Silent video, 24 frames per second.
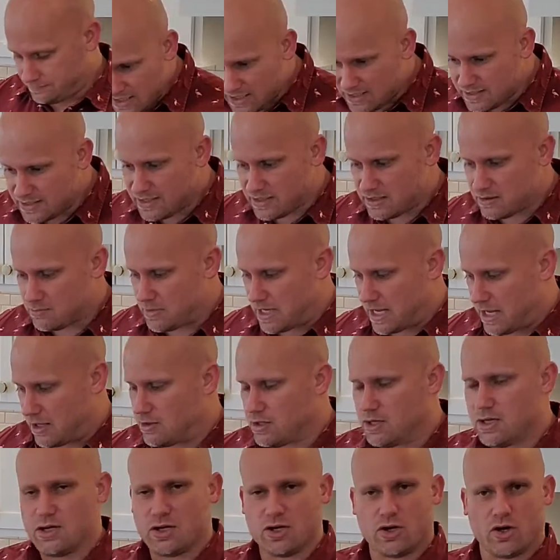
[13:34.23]
and get them out,
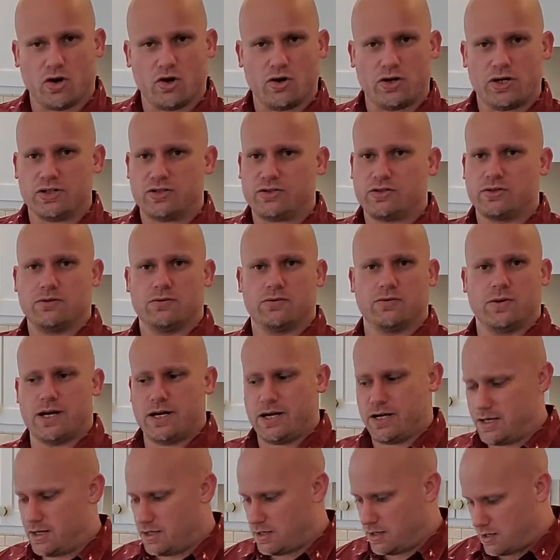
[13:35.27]
garnished, ready
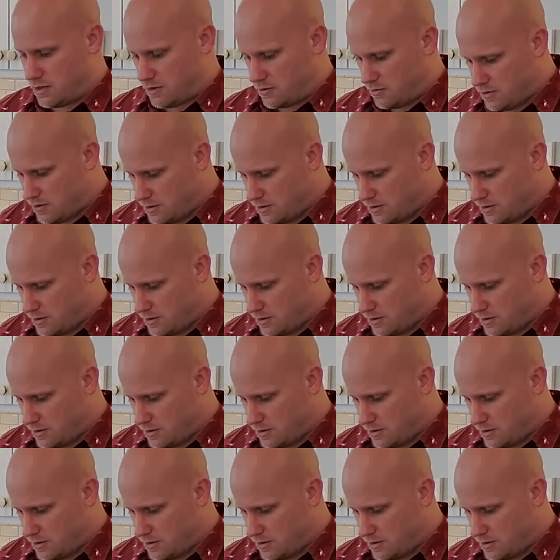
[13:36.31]
to go.